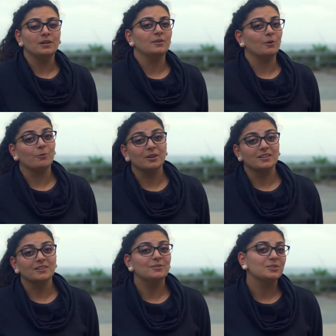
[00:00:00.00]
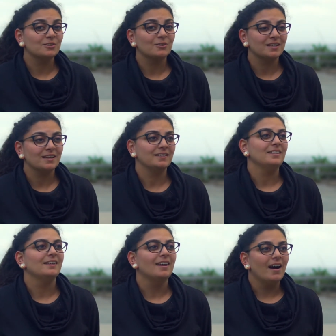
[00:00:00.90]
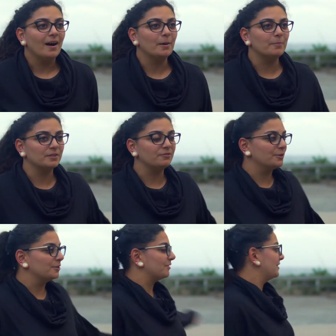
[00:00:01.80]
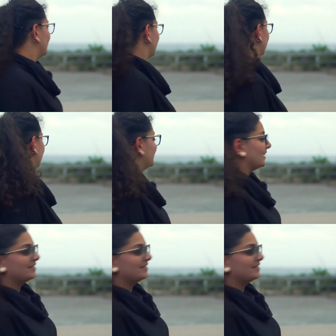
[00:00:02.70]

not want to cook which is always handy. Um, the view is ridiculous